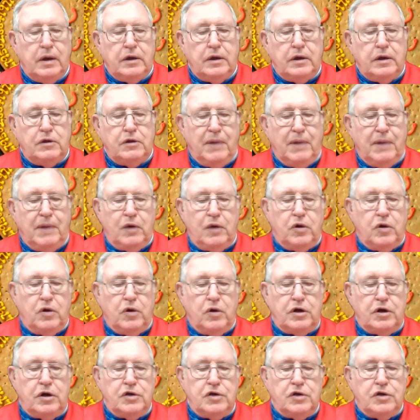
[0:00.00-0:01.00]
You may want
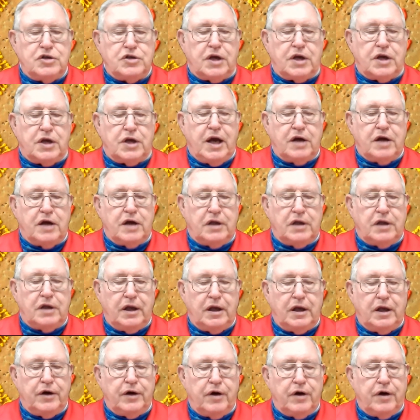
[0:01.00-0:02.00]
to use a
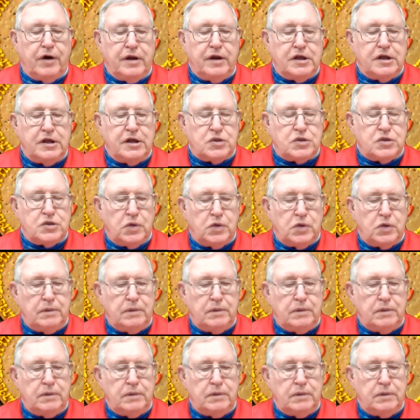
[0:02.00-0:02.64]
calculator on this